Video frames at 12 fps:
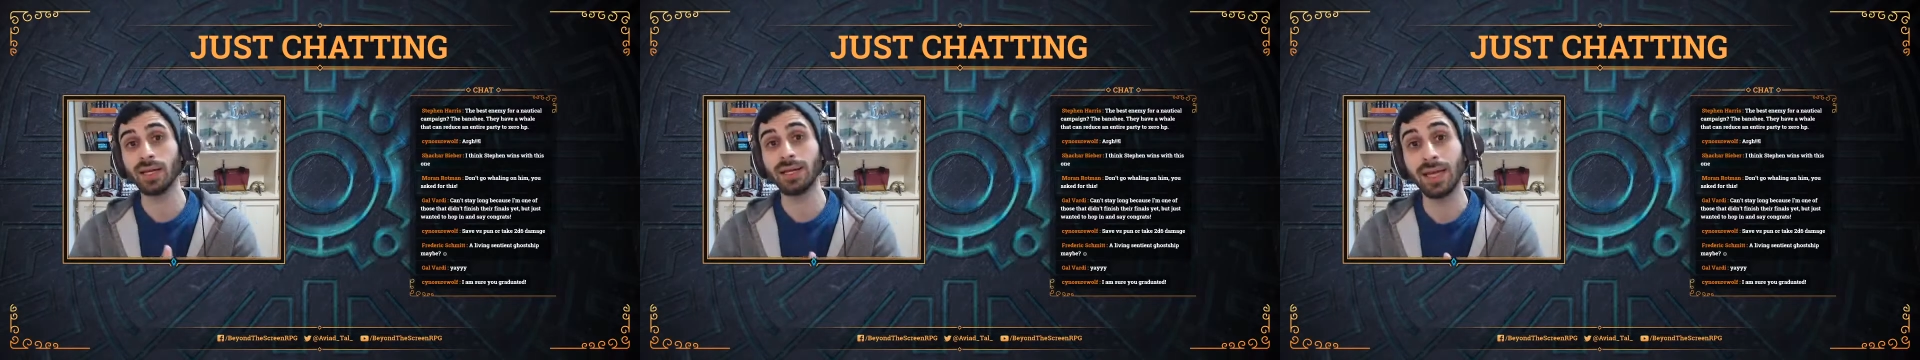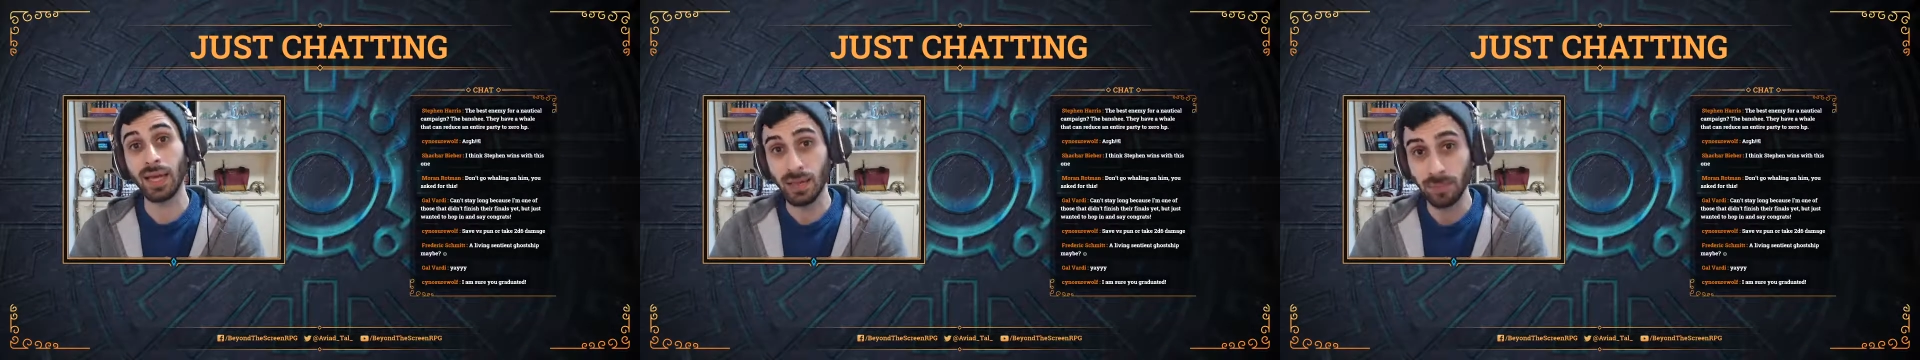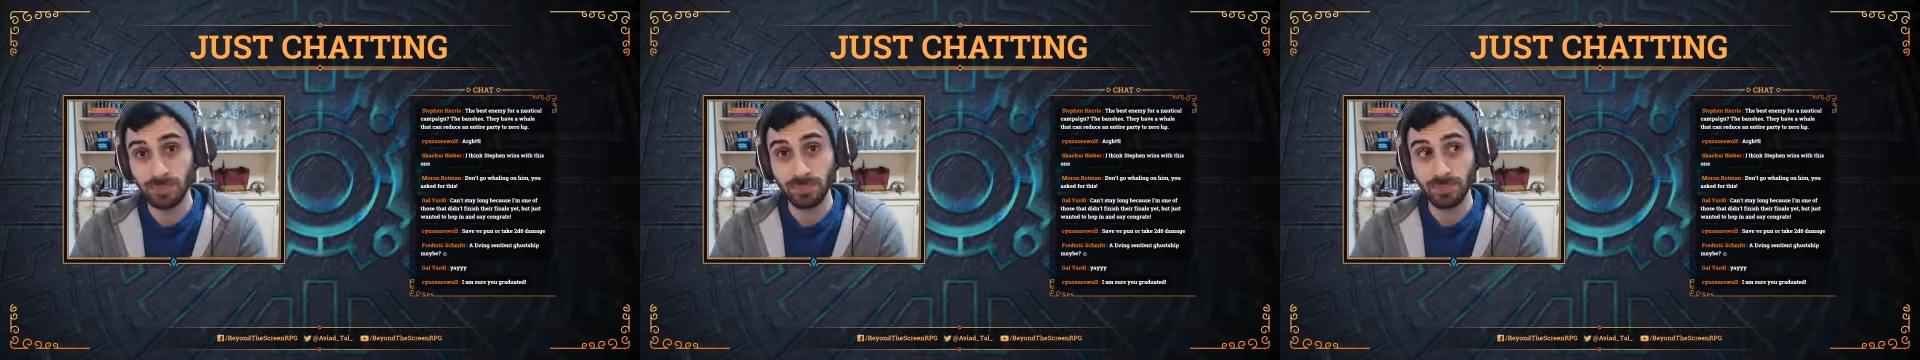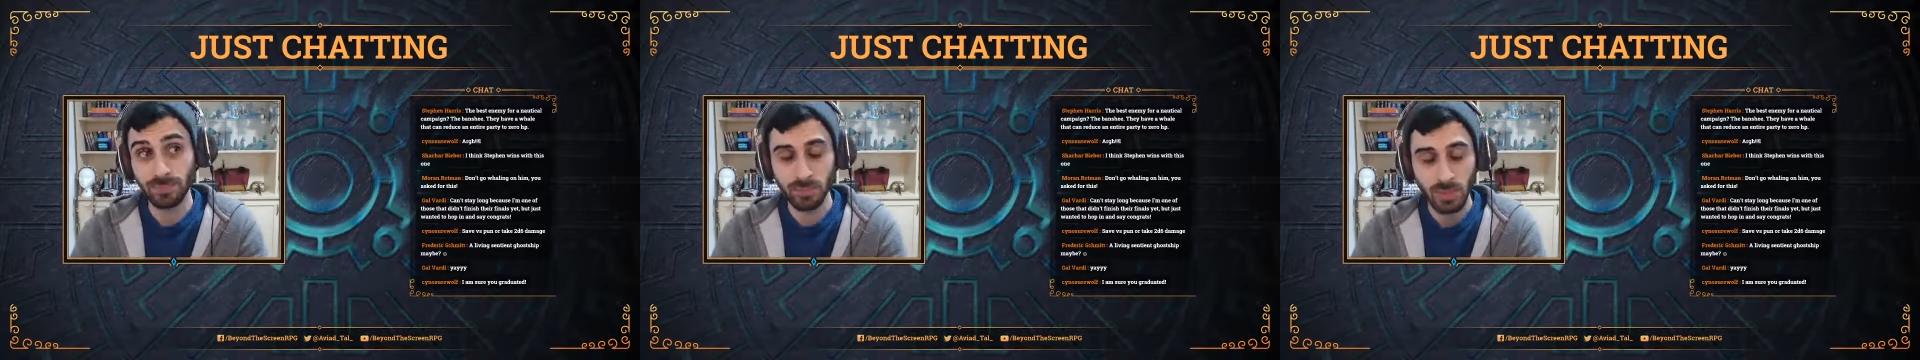game,
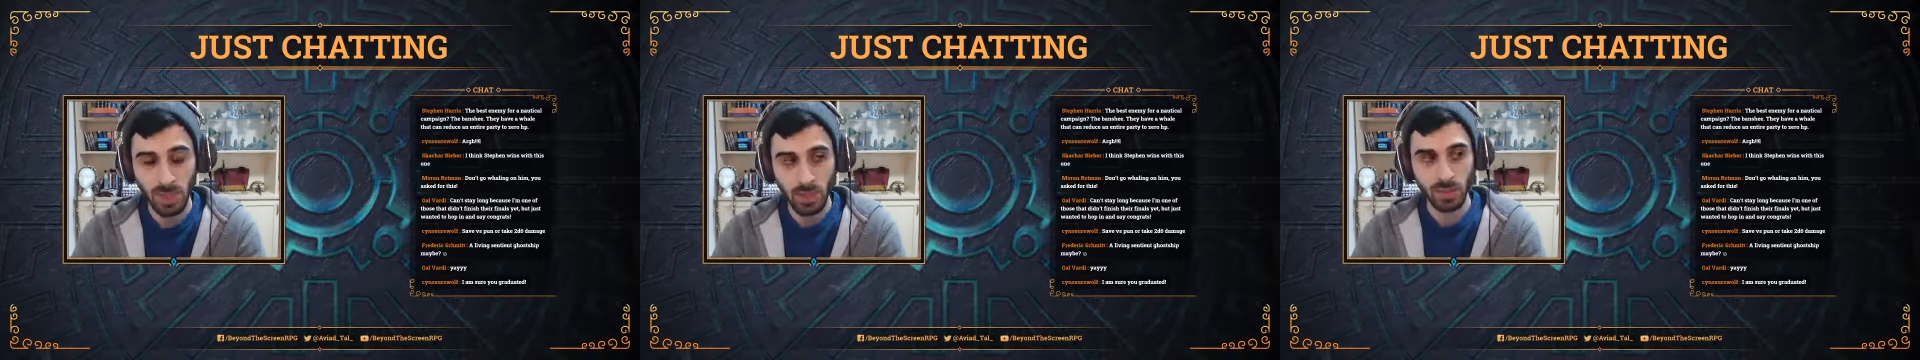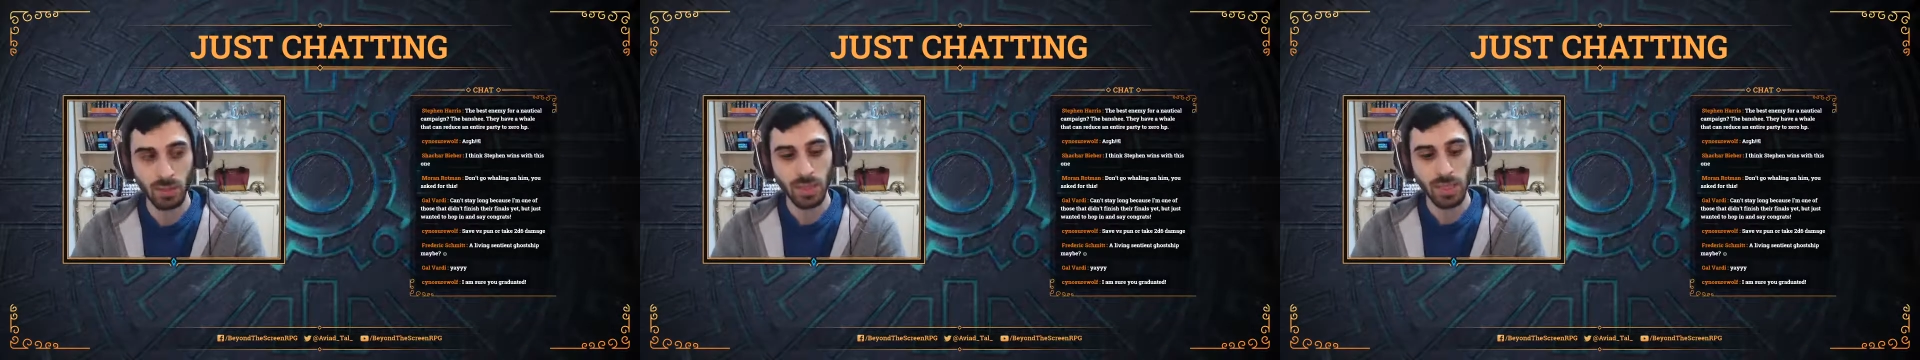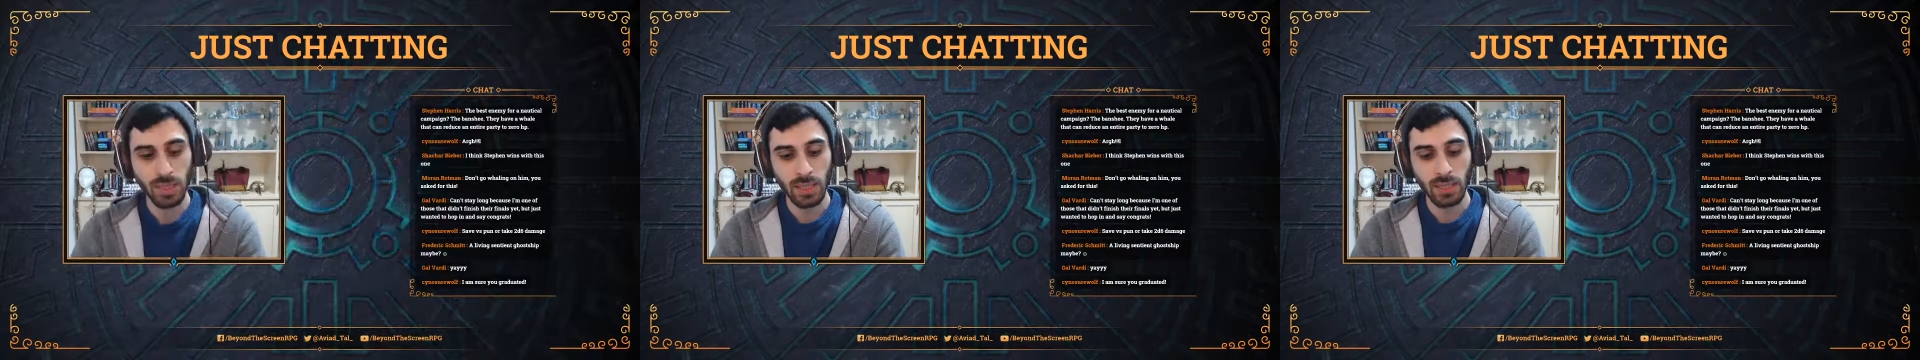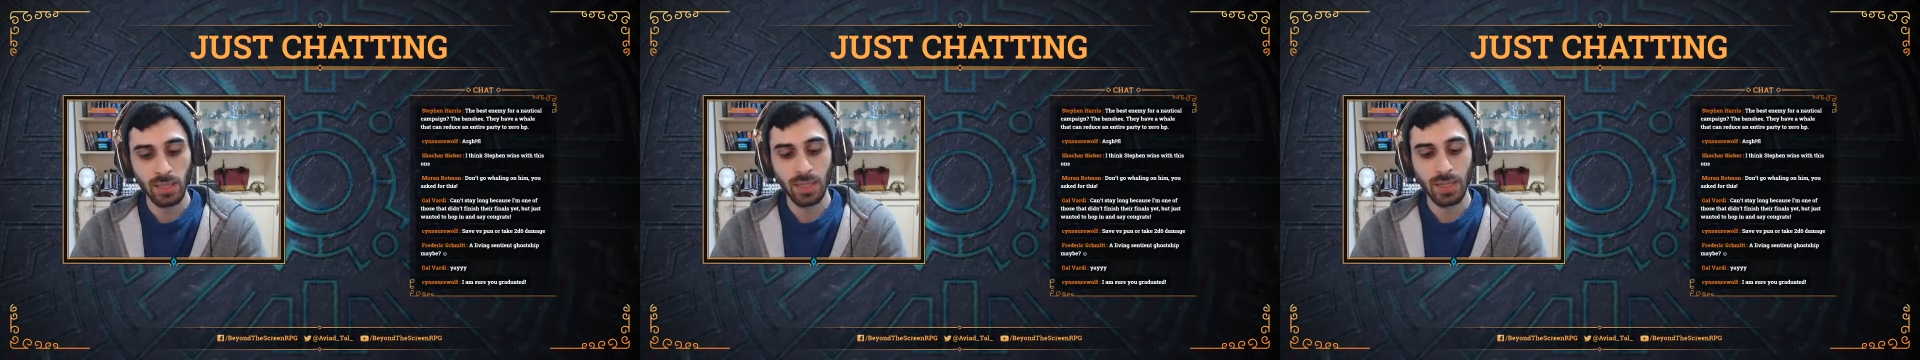
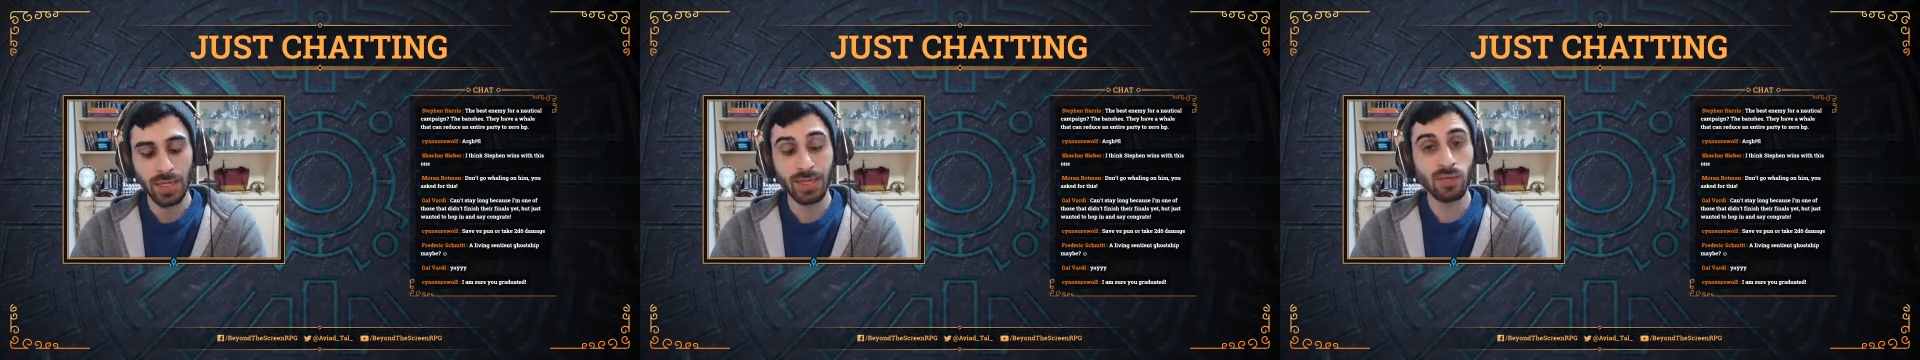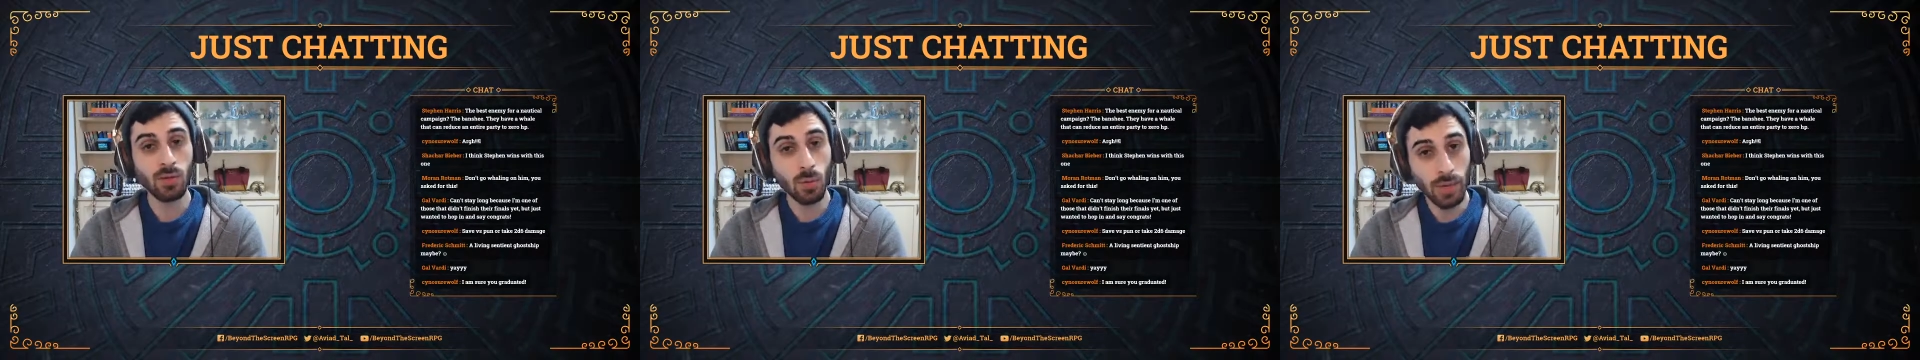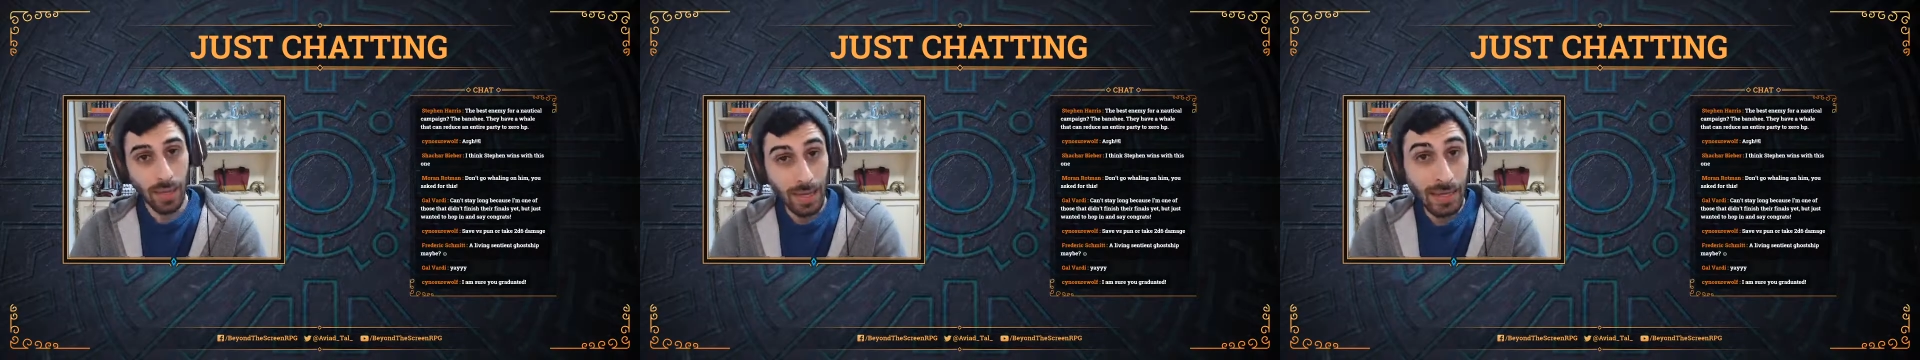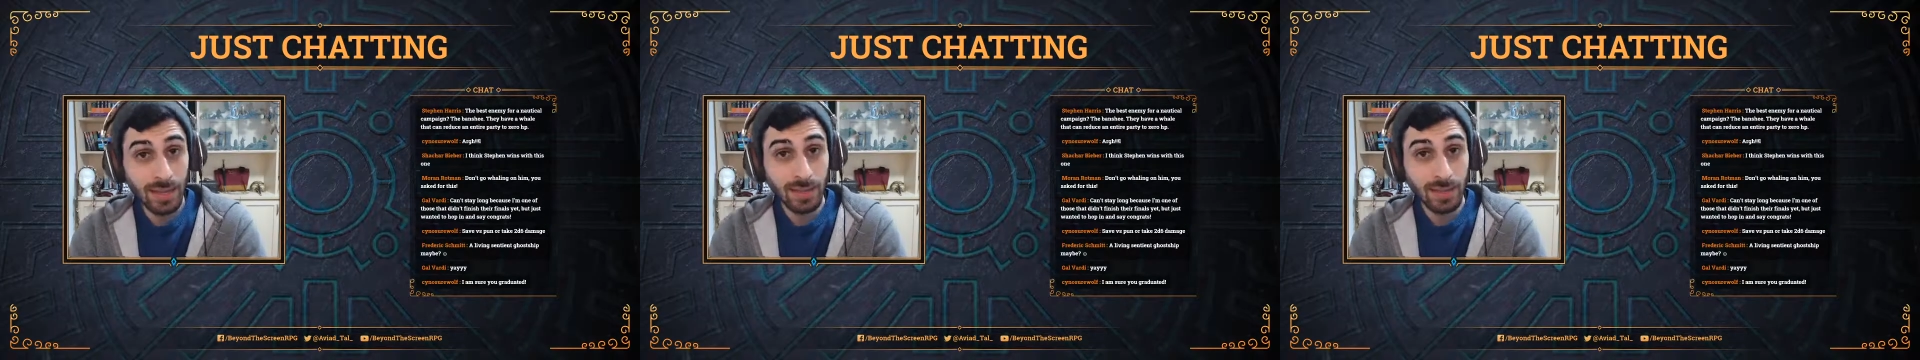it's okay